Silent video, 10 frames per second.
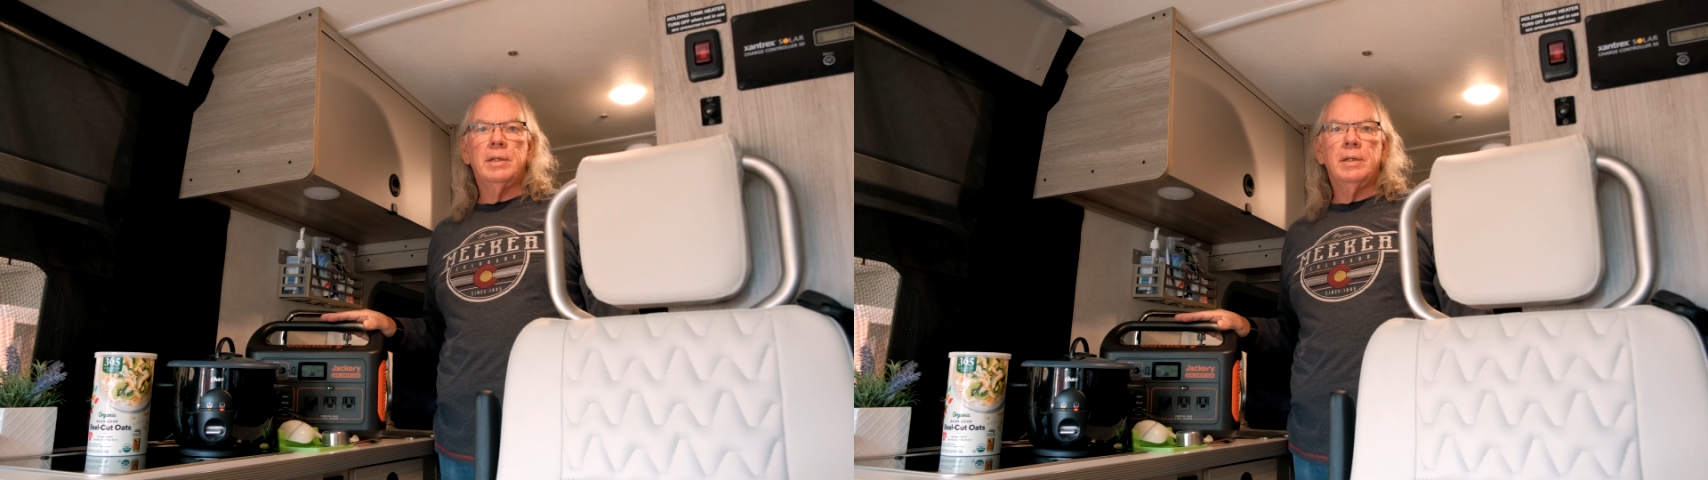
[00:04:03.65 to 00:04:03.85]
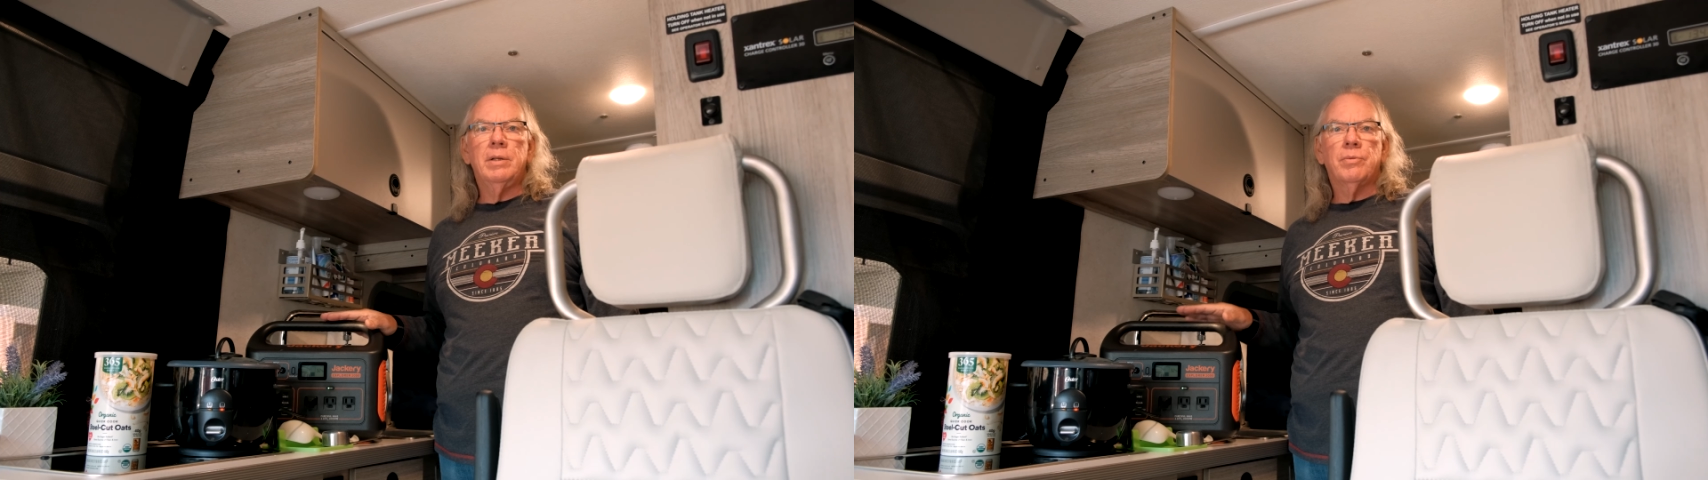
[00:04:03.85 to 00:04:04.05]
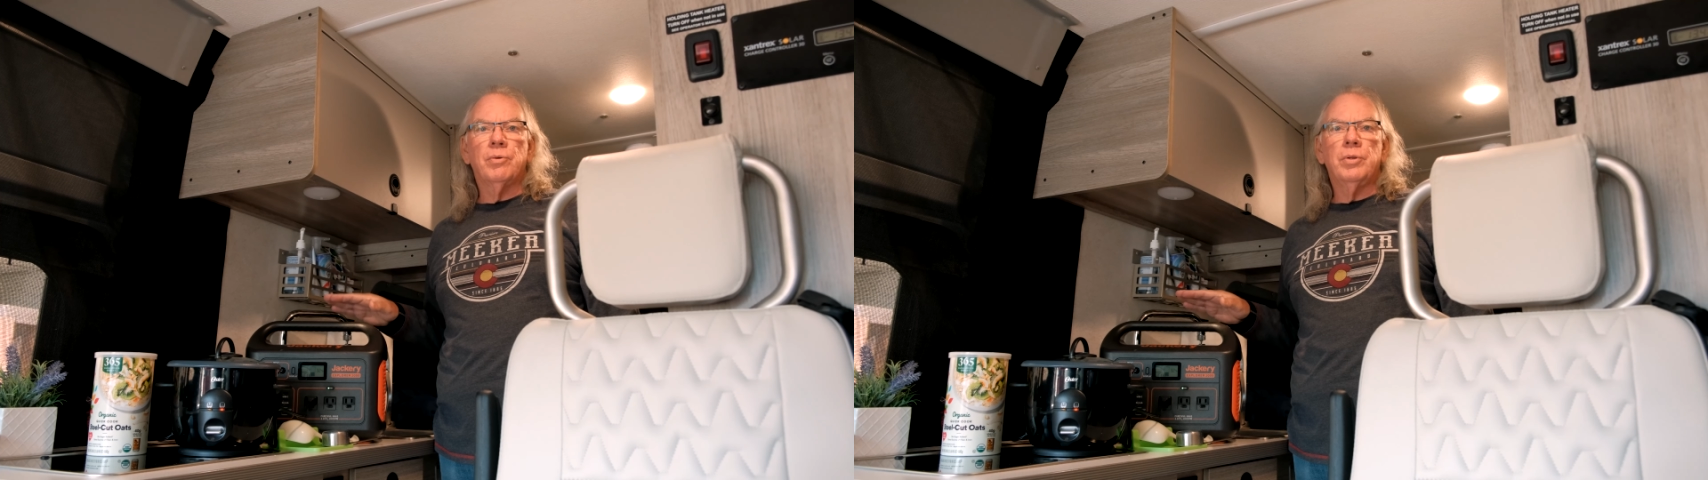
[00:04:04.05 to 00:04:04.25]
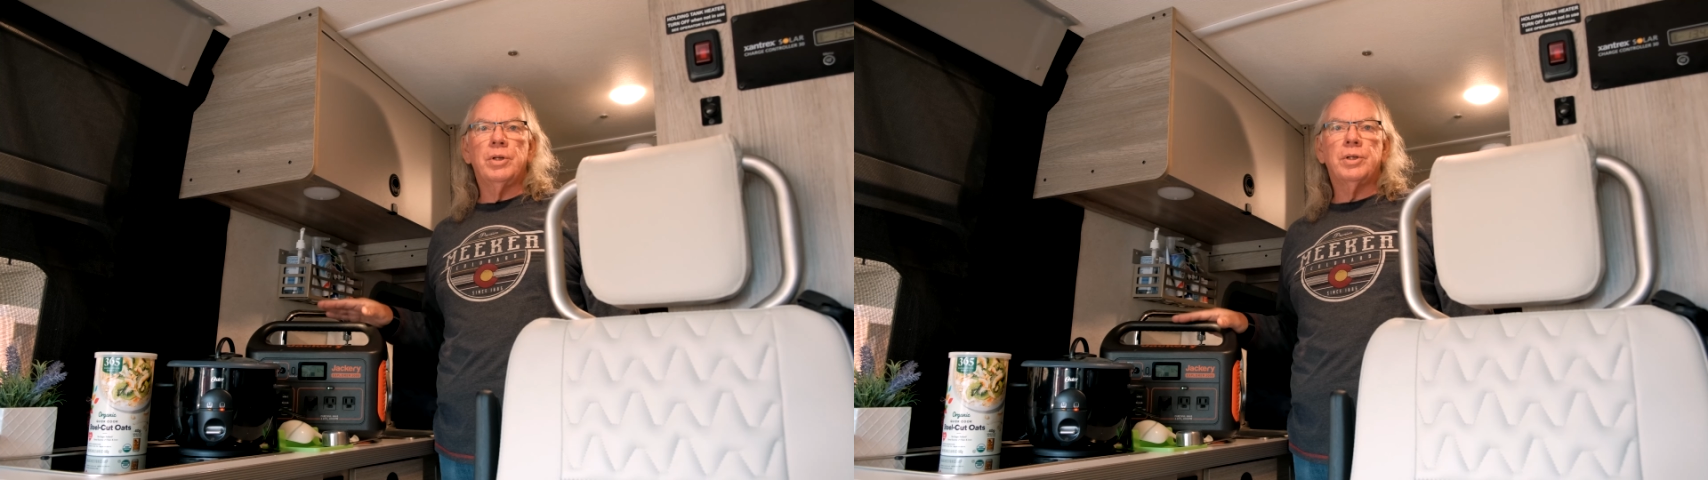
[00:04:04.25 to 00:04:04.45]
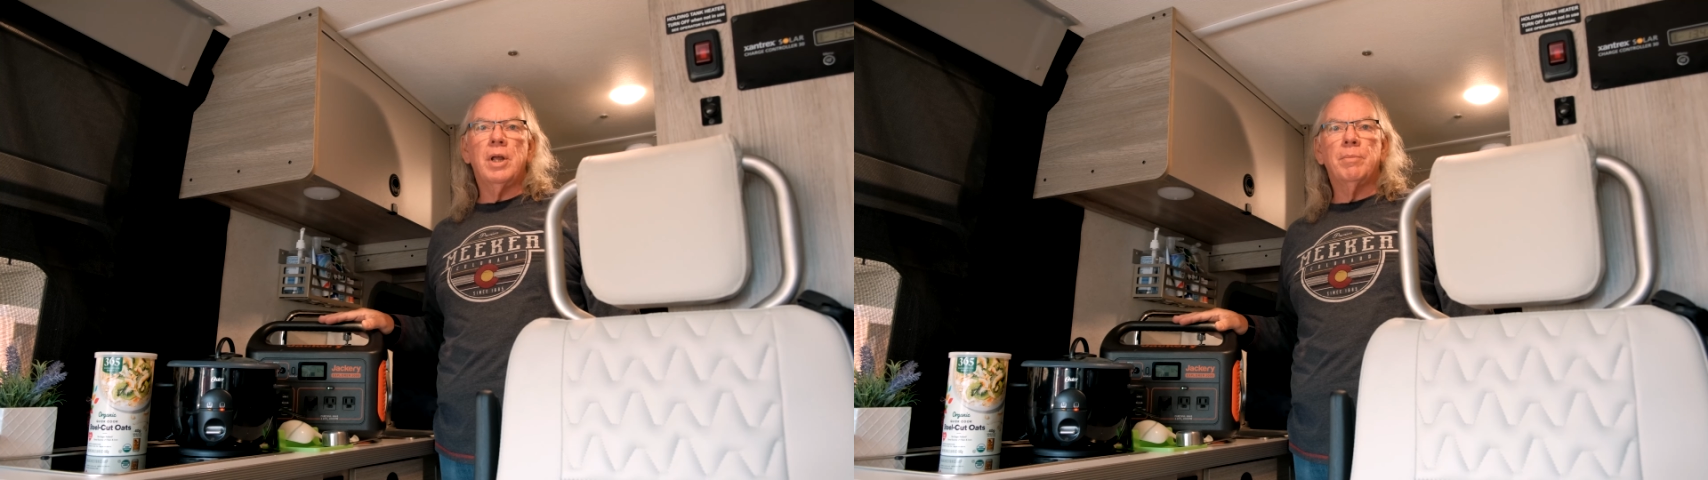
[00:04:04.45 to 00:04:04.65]
through
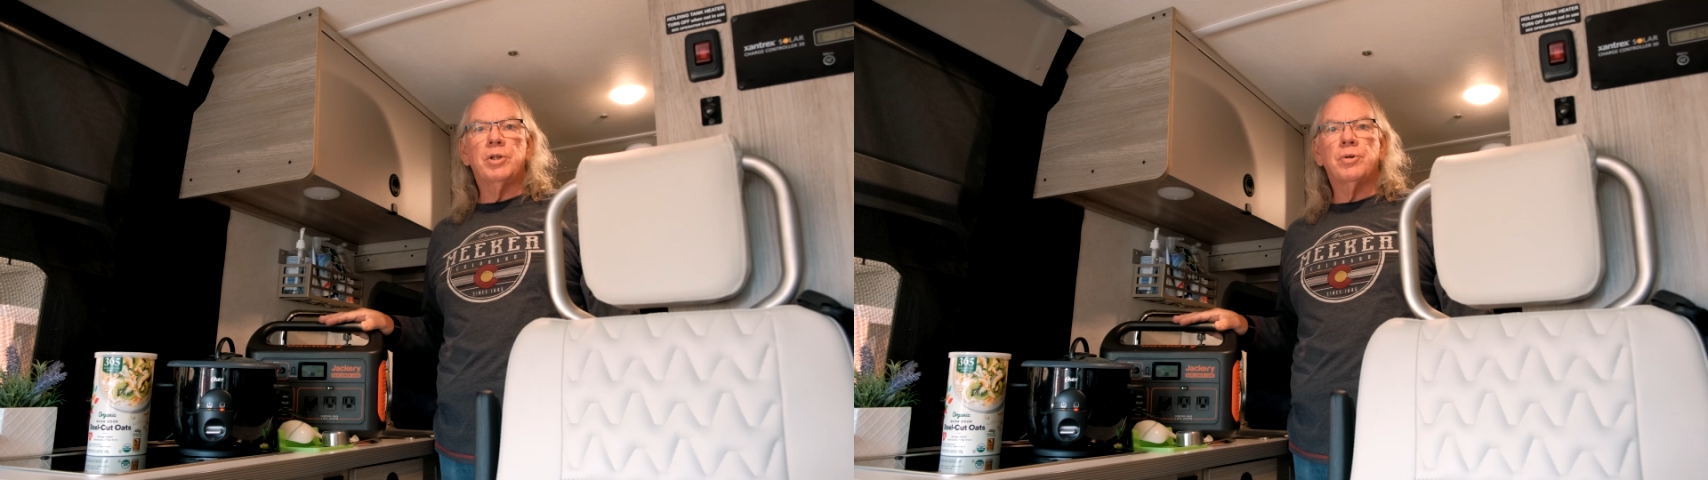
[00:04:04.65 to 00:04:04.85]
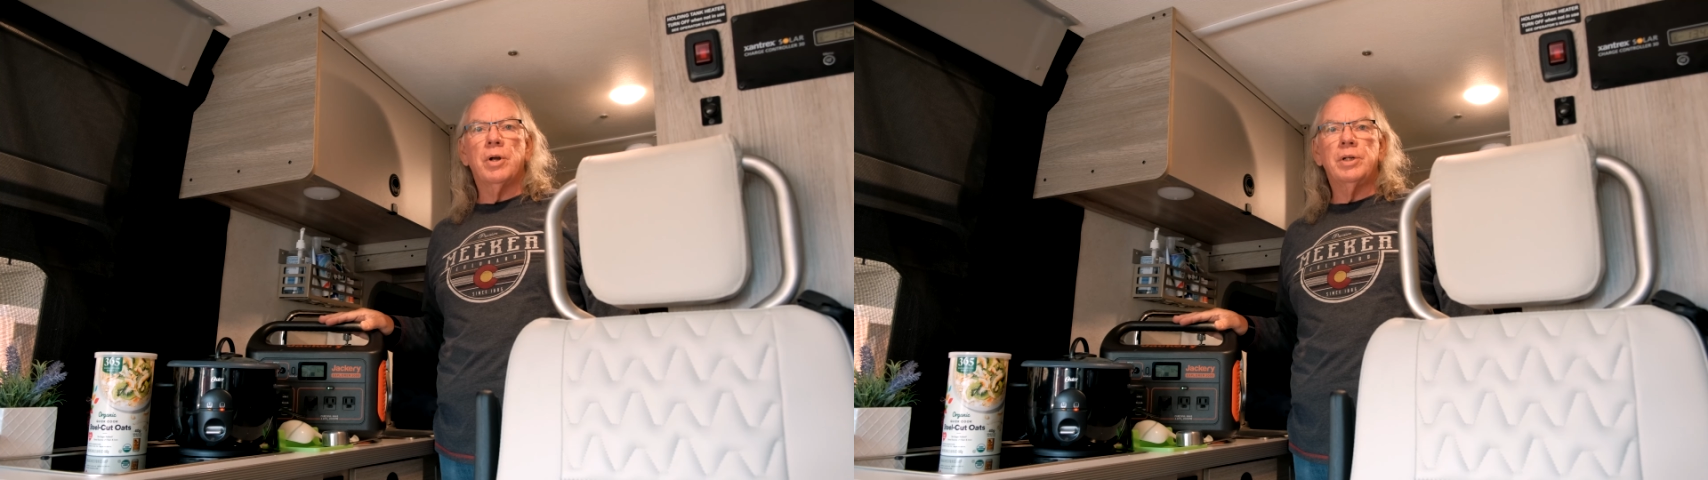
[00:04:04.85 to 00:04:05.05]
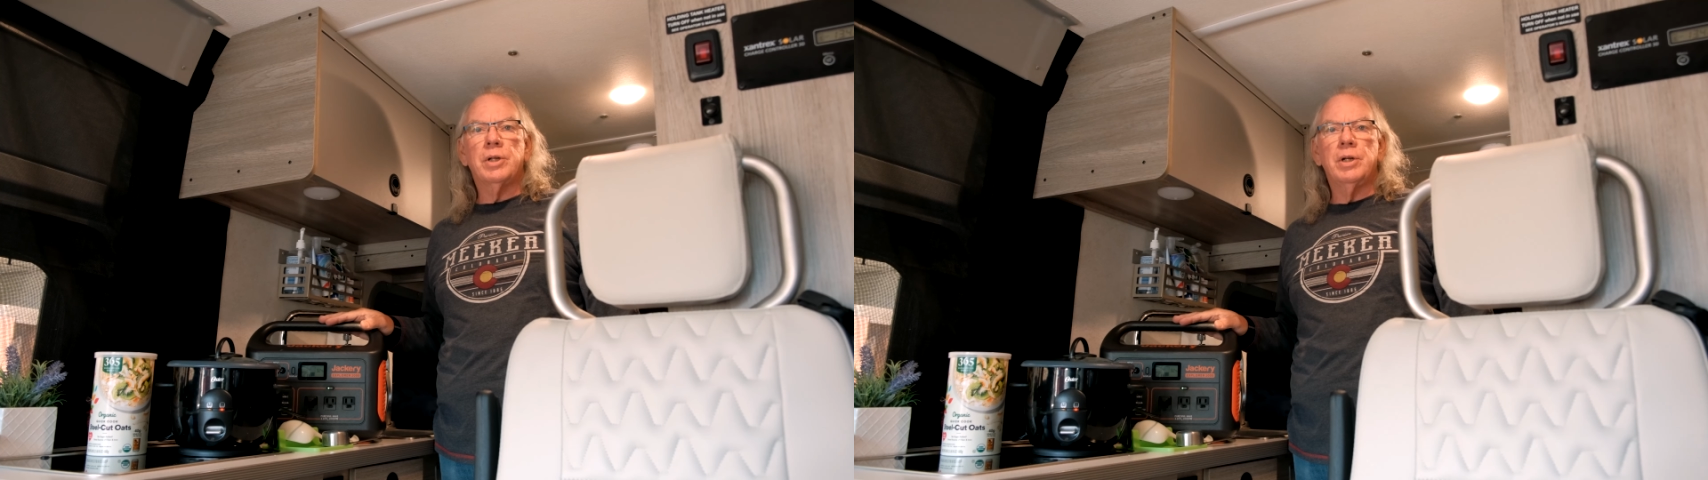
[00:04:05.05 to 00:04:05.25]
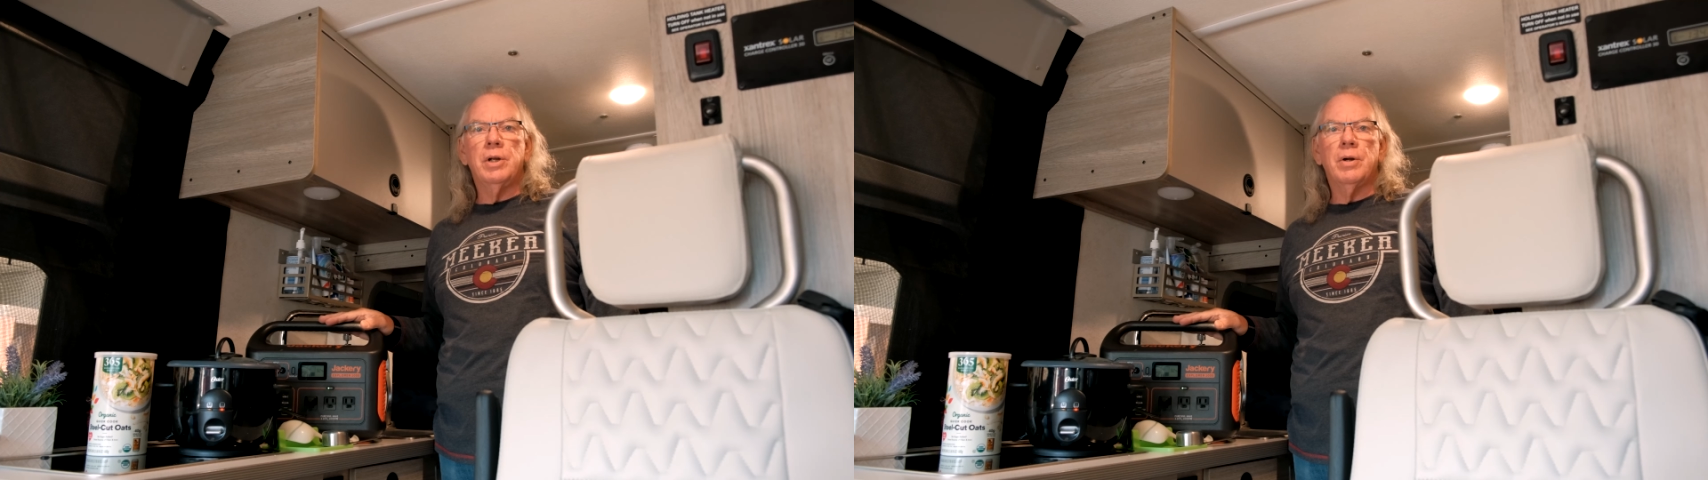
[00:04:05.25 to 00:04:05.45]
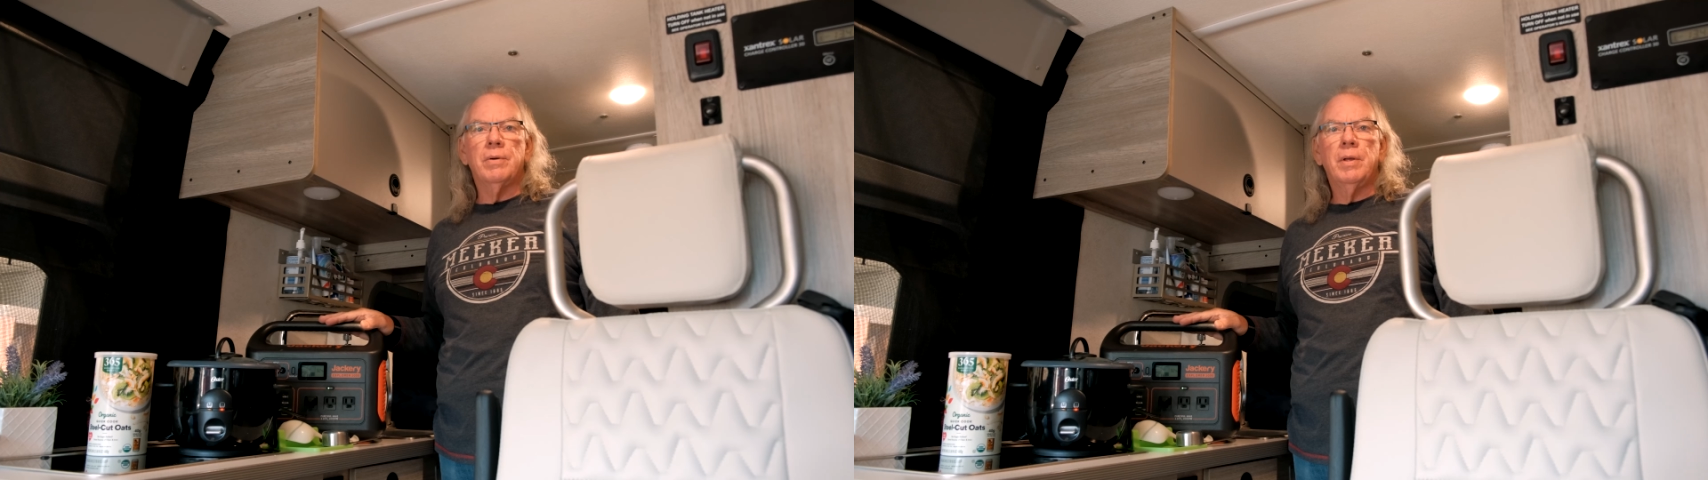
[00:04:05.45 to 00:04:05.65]
this demonstration
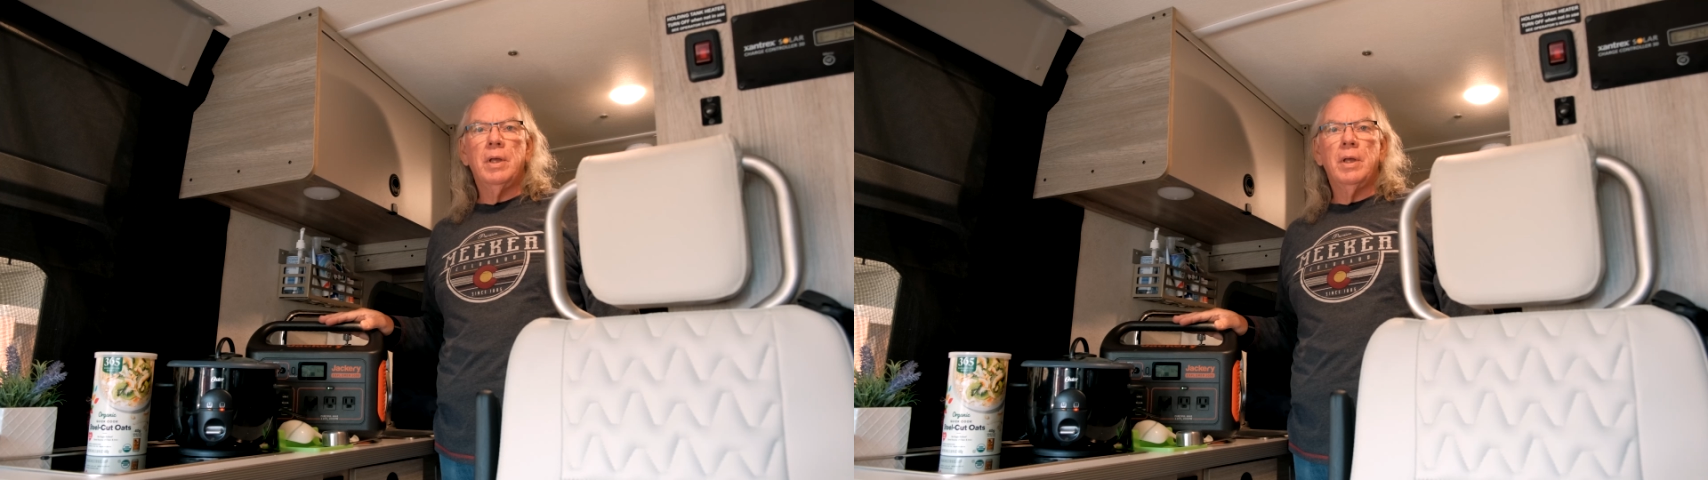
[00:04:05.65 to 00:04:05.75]
here.